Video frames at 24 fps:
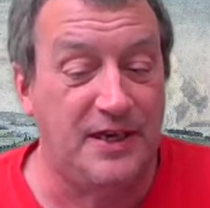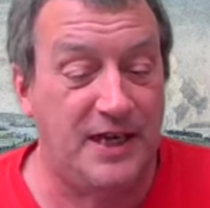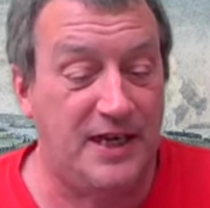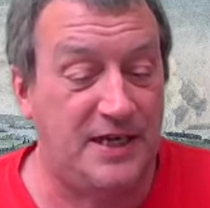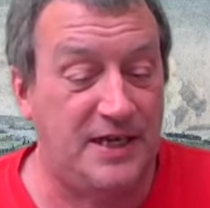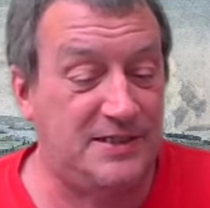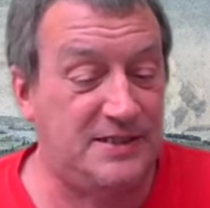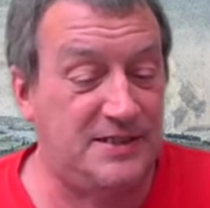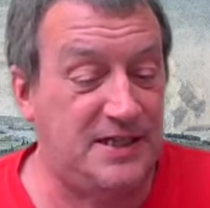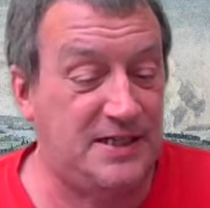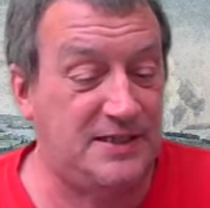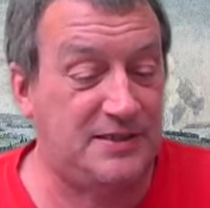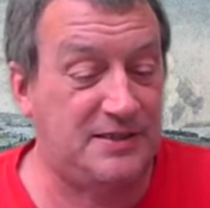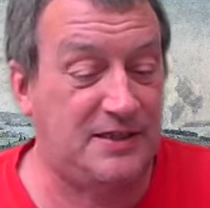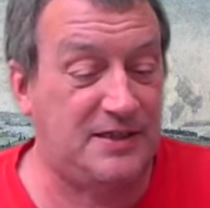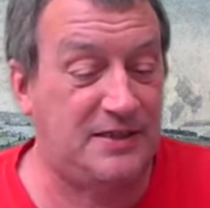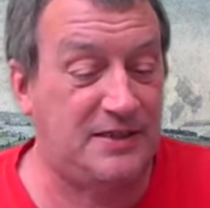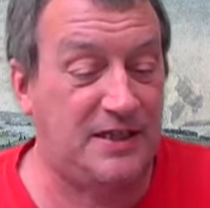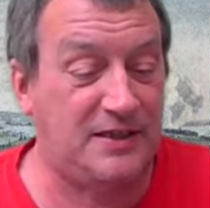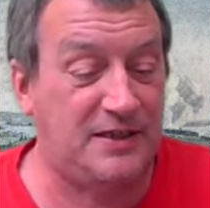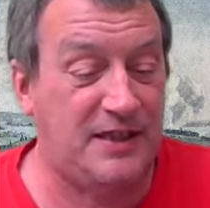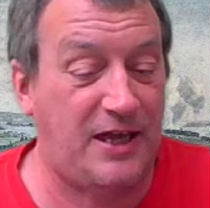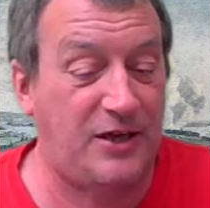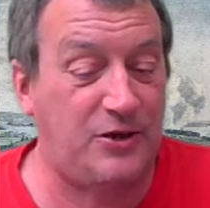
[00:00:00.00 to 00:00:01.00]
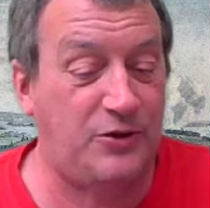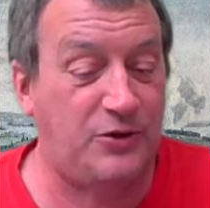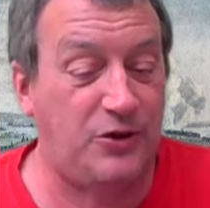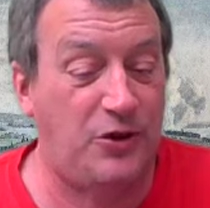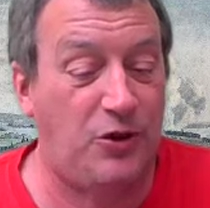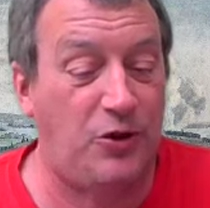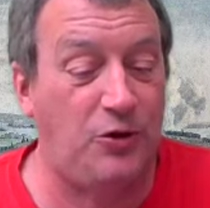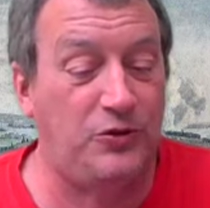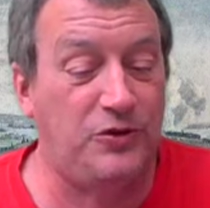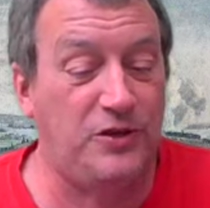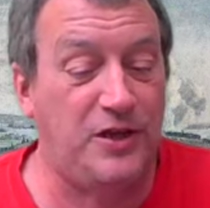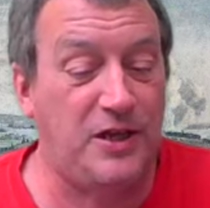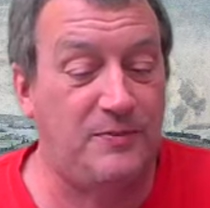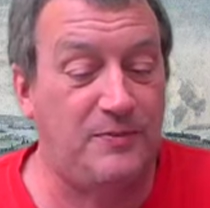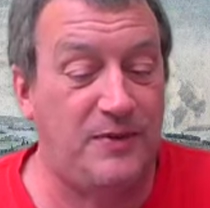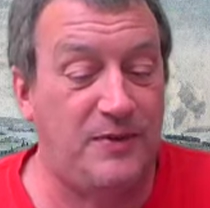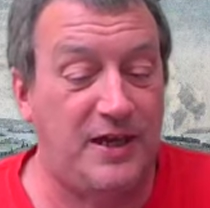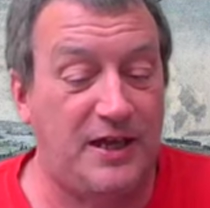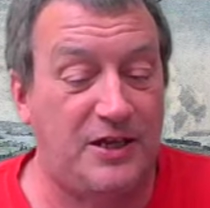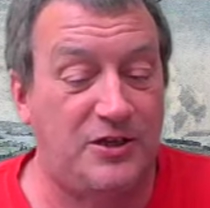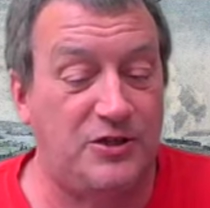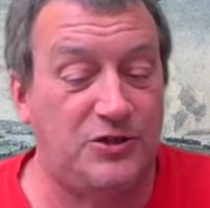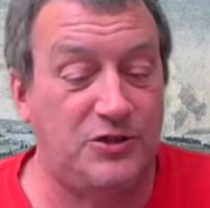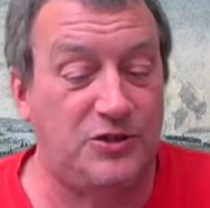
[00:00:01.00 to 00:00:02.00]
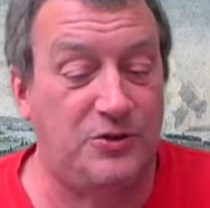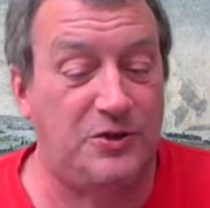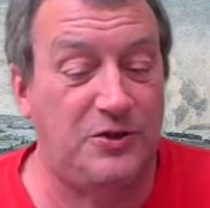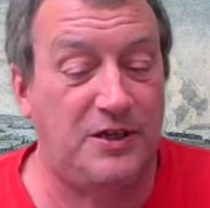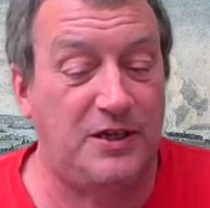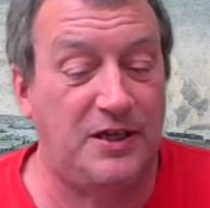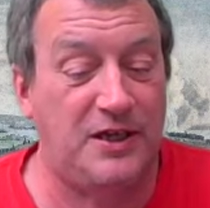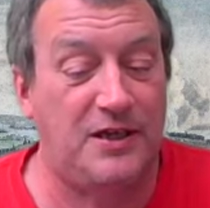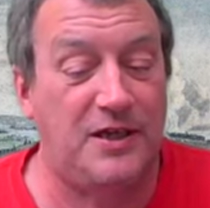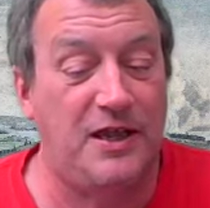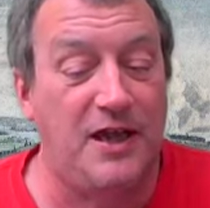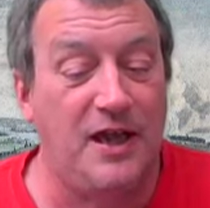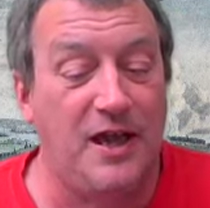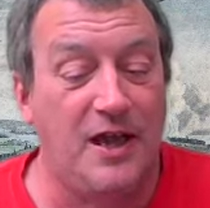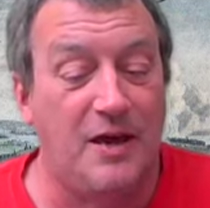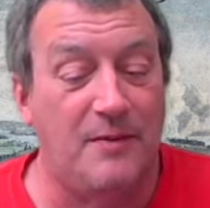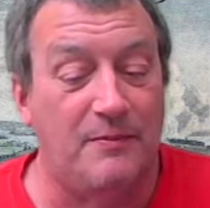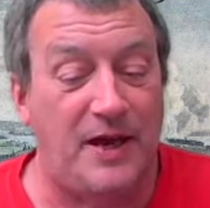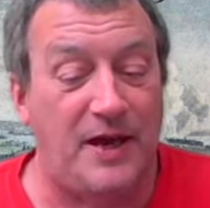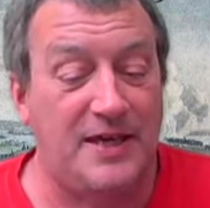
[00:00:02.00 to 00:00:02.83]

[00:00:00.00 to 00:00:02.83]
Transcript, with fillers: He insisted that they could only be intuited